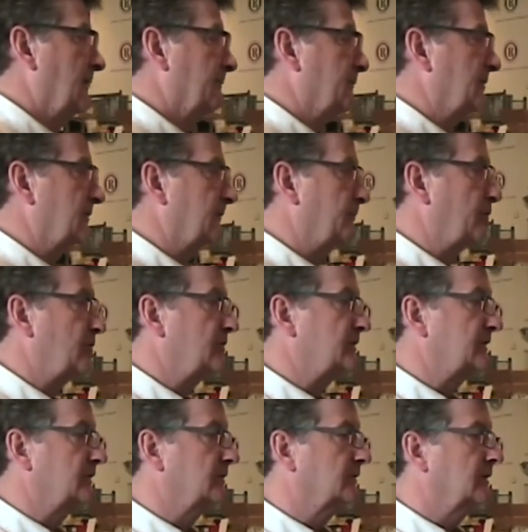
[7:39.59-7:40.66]
but the
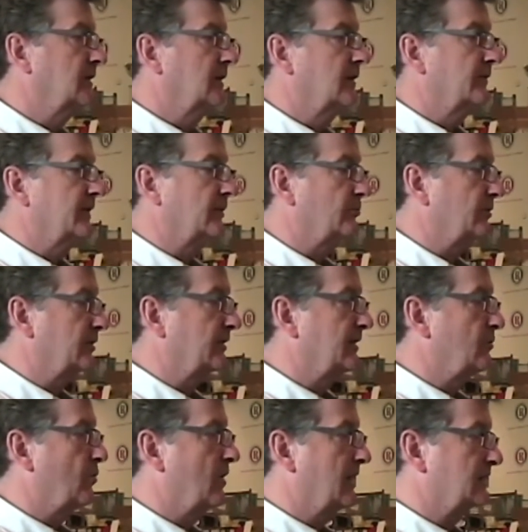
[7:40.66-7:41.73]
person that really
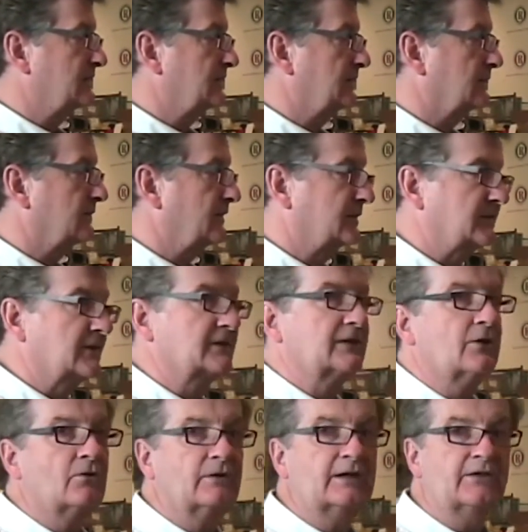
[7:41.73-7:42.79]
wants it, this is the
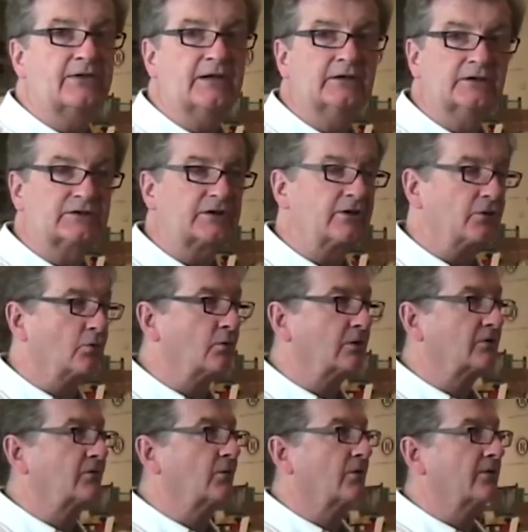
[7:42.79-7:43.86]
only thing that's going to
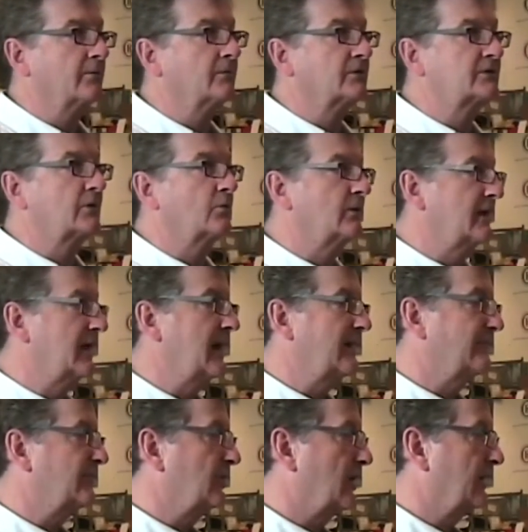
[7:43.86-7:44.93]
work for them. So we
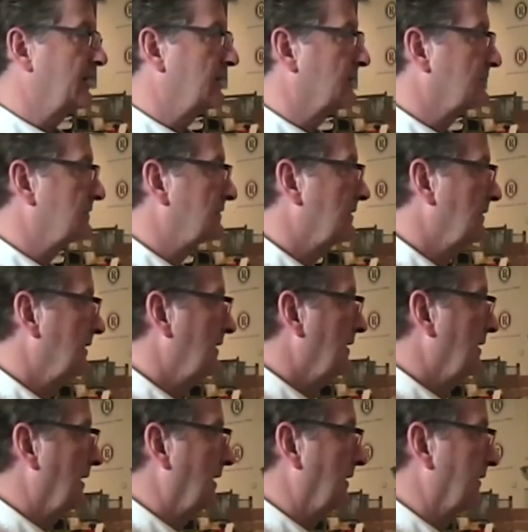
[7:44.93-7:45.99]
have an audience,
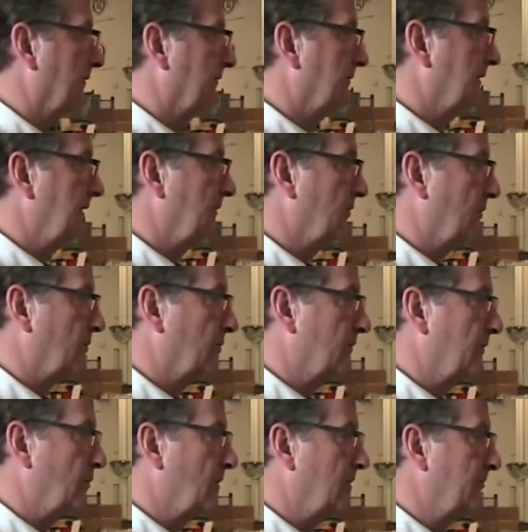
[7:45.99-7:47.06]
and
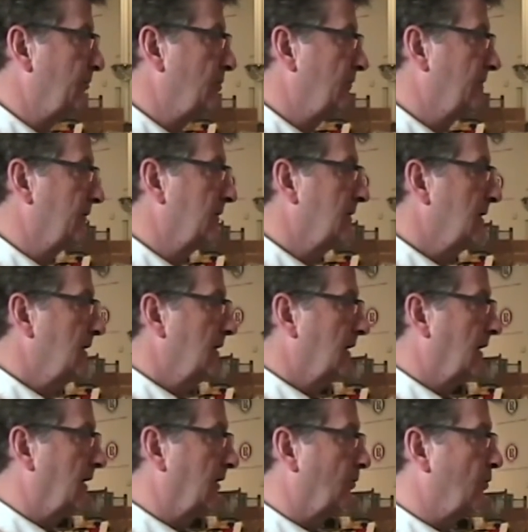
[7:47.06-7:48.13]
they're well proven.
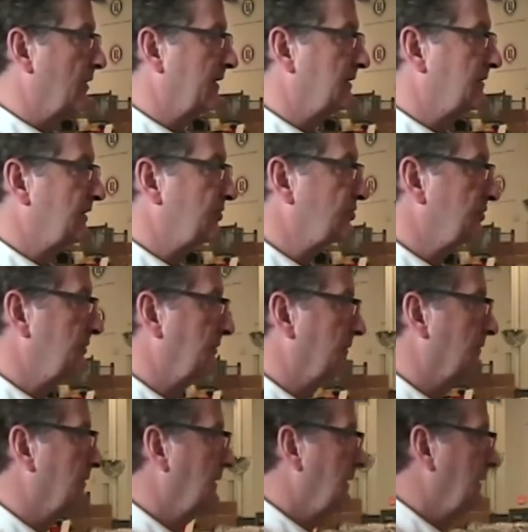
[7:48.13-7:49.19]
One additional